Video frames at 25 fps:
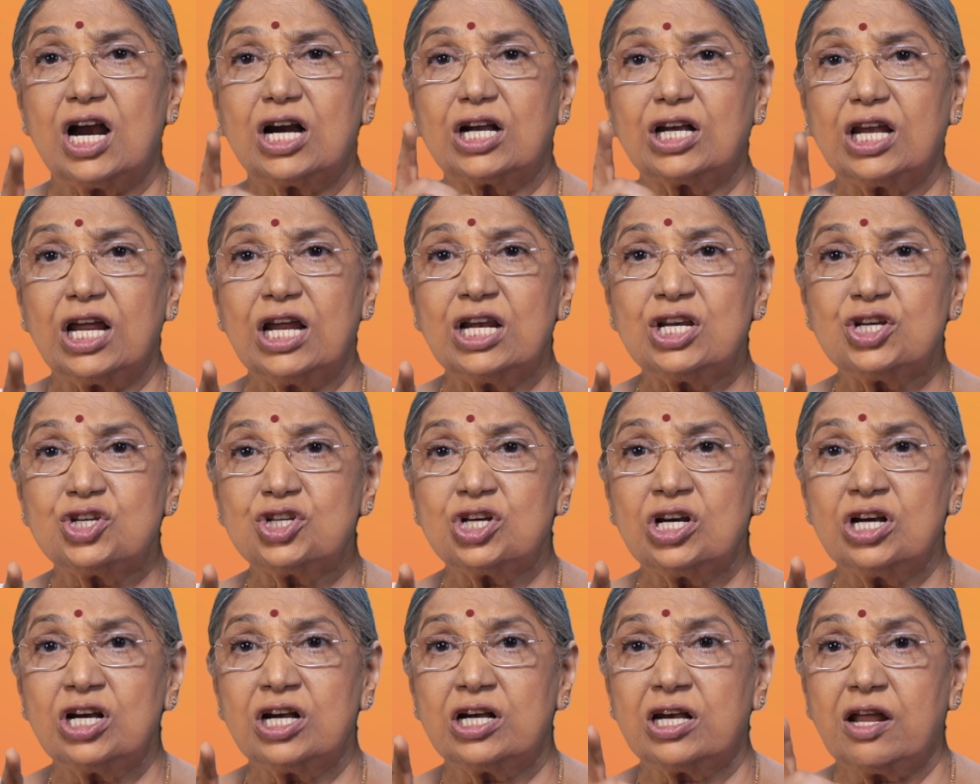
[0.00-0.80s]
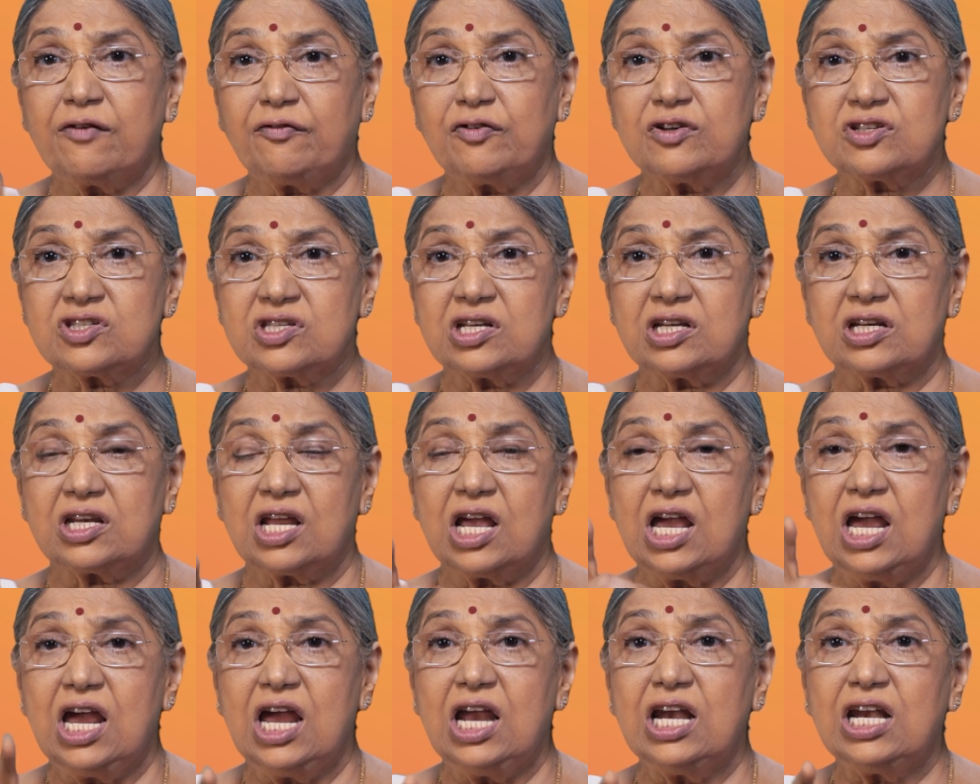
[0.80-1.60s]
attention deficit
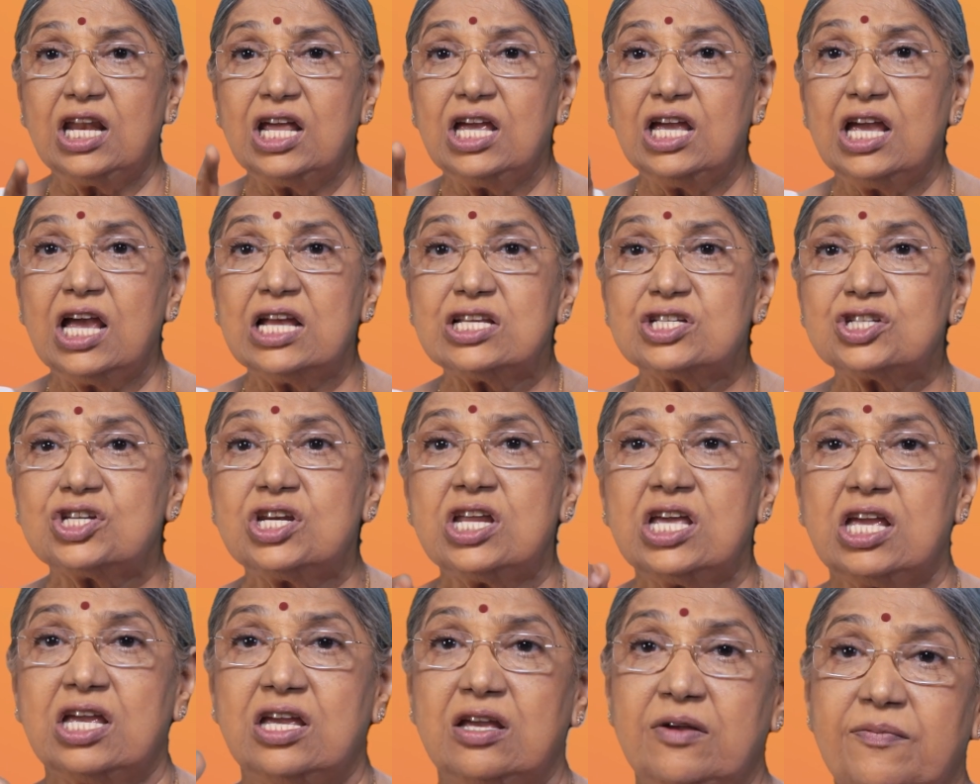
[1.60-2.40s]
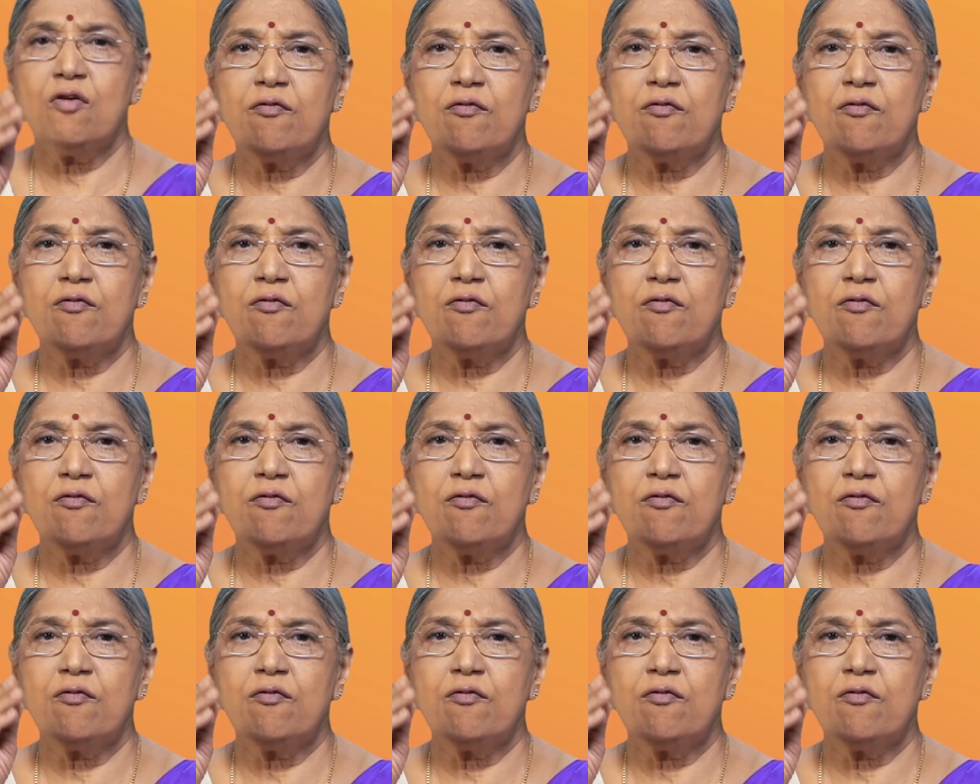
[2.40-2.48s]
adhd